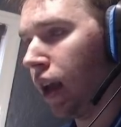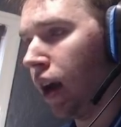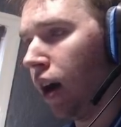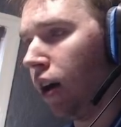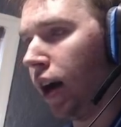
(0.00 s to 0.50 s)

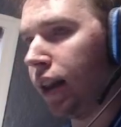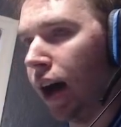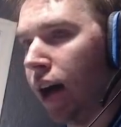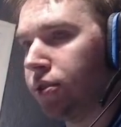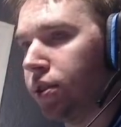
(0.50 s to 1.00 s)
All I
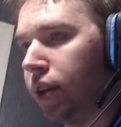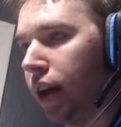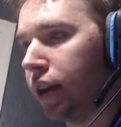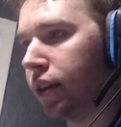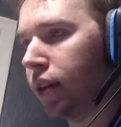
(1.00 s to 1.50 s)
lost was
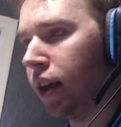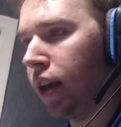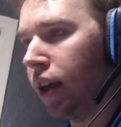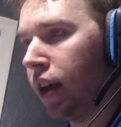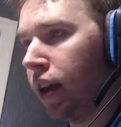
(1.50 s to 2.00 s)
like
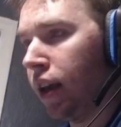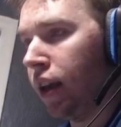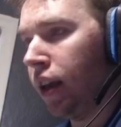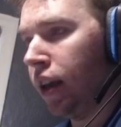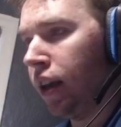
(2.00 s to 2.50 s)

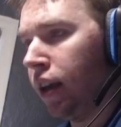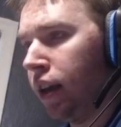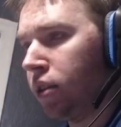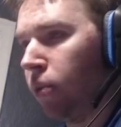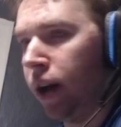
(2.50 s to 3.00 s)

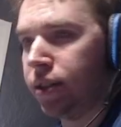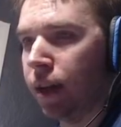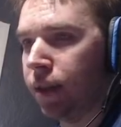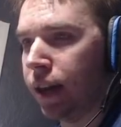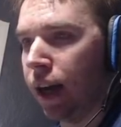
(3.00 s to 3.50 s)

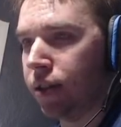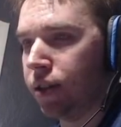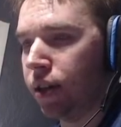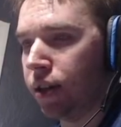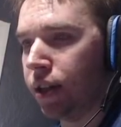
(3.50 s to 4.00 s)
27,000
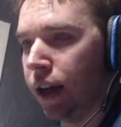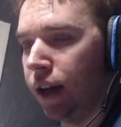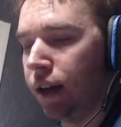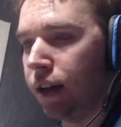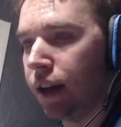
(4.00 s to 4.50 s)
tier
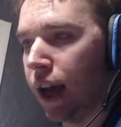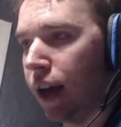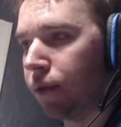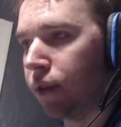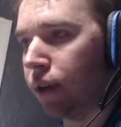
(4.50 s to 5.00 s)
10
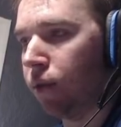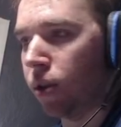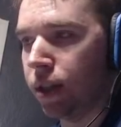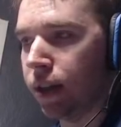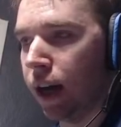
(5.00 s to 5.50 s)
cavalry,
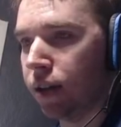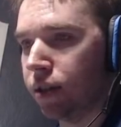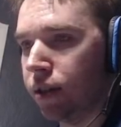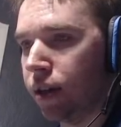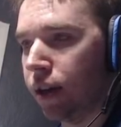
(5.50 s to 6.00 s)

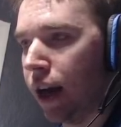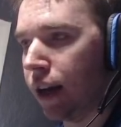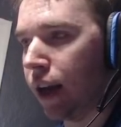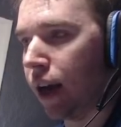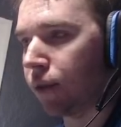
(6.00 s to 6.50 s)
14,000 tier 9
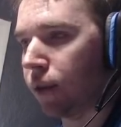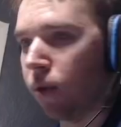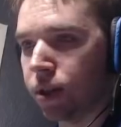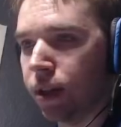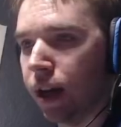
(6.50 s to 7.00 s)
cavalry,
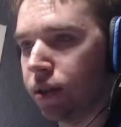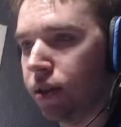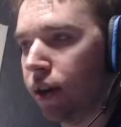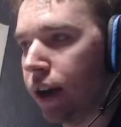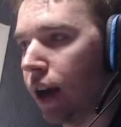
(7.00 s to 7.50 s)
14,000
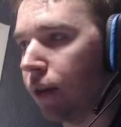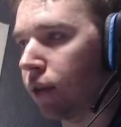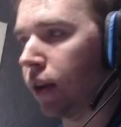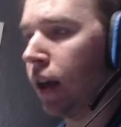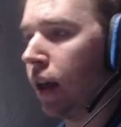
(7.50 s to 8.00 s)
tier 8 cavalry.
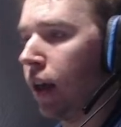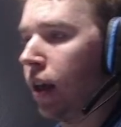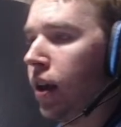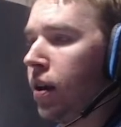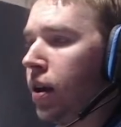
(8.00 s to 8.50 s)

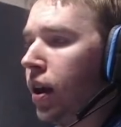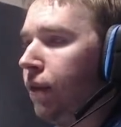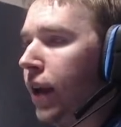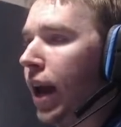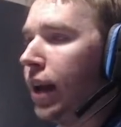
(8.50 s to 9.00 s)

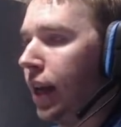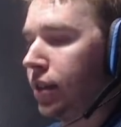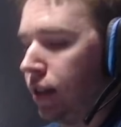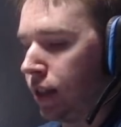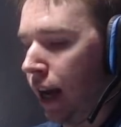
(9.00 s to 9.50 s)
If he had
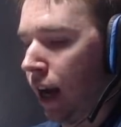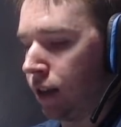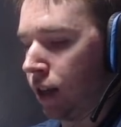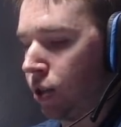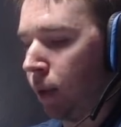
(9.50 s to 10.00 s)
decent
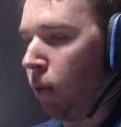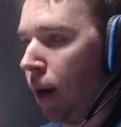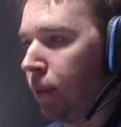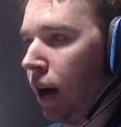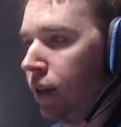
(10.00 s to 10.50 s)
stats, I should have been
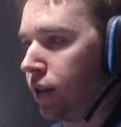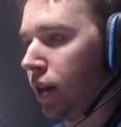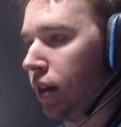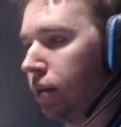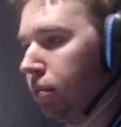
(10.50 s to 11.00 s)
wiped out in this
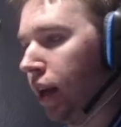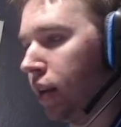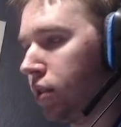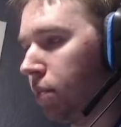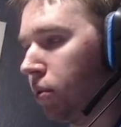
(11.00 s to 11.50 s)
hit. Plain
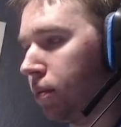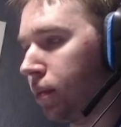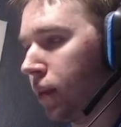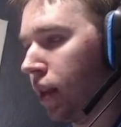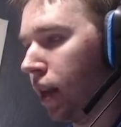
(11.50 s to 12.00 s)
and simple.
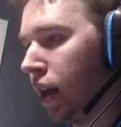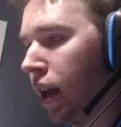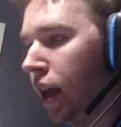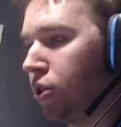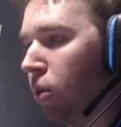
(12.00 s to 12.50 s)

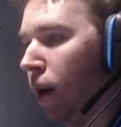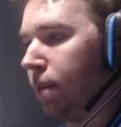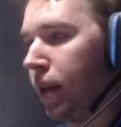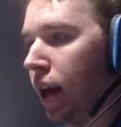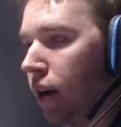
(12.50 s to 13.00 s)
He should have
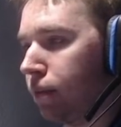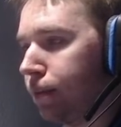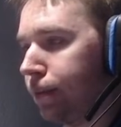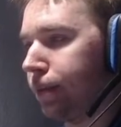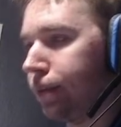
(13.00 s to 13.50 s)
wiped me out.
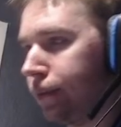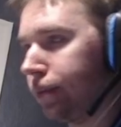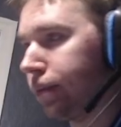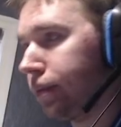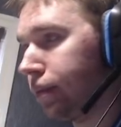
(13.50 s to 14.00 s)

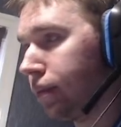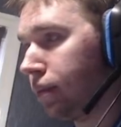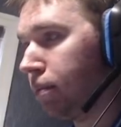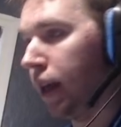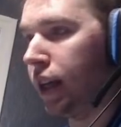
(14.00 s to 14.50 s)

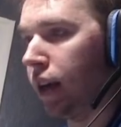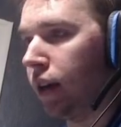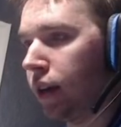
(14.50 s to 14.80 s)
But he didn't.